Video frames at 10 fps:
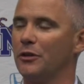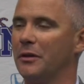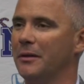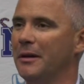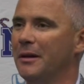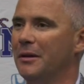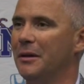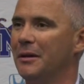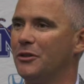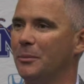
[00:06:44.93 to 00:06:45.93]

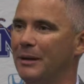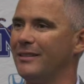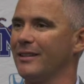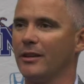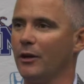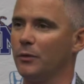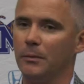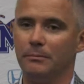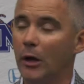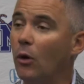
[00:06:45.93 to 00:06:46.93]
to be
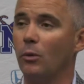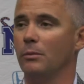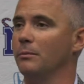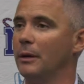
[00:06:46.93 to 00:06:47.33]
successful? No.